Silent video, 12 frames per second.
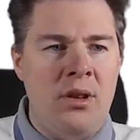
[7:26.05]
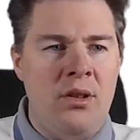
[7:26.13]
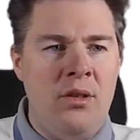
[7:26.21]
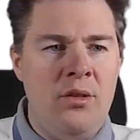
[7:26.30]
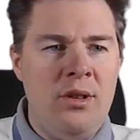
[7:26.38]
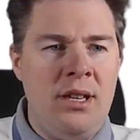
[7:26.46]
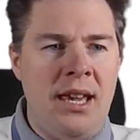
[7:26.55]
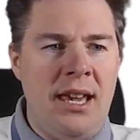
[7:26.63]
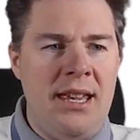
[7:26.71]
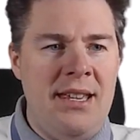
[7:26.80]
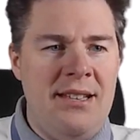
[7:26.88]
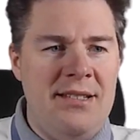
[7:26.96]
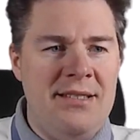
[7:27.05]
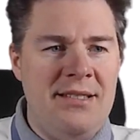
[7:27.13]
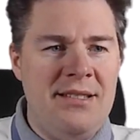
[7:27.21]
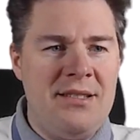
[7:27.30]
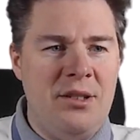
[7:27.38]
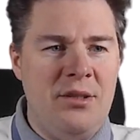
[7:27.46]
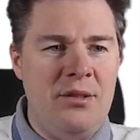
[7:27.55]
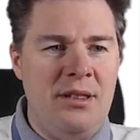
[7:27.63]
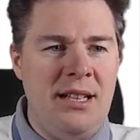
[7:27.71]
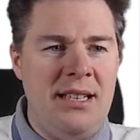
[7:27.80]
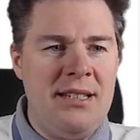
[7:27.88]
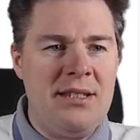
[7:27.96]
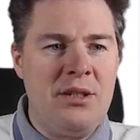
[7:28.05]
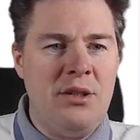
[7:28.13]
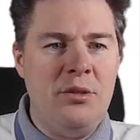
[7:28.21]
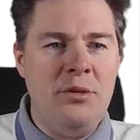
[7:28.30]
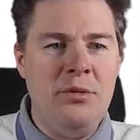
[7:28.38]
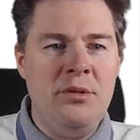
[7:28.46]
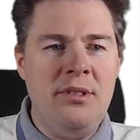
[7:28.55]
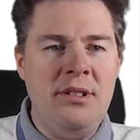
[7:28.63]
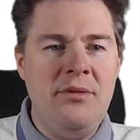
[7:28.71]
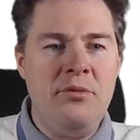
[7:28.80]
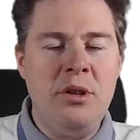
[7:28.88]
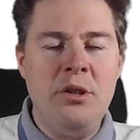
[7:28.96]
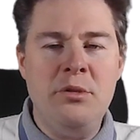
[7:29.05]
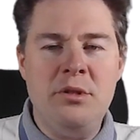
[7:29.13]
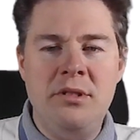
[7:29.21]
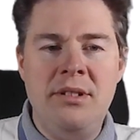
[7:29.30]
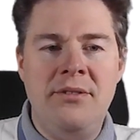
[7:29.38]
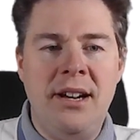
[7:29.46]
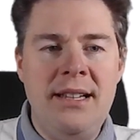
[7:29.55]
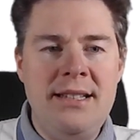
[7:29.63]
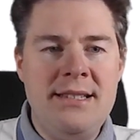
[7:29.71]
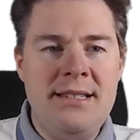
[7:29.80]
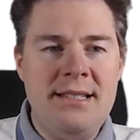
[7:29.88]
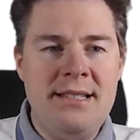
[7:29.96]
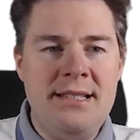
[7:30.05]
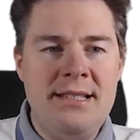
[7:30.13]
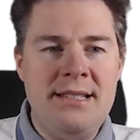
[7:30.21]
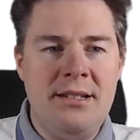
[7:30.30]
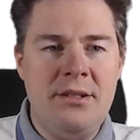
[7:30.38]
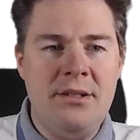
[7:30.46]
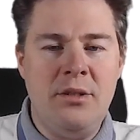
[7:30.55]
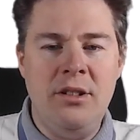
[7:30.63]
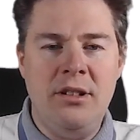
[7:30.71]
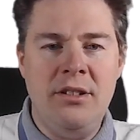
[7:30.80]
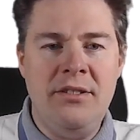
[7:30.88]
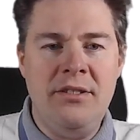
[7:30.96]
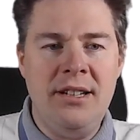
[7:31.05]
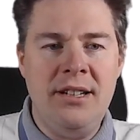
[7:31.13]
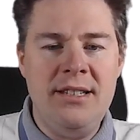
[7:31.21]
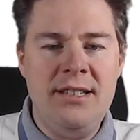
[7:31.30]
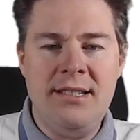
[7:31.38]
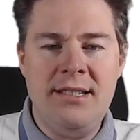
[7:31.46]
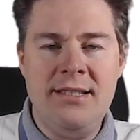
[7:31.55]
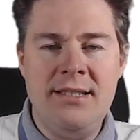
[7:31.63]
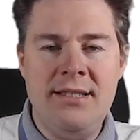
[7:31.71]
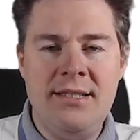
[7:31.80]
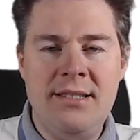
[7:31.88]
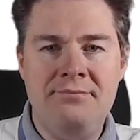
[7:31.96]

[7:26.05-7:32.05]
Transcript: Okay, so let's go, if we go to devices, all our devices,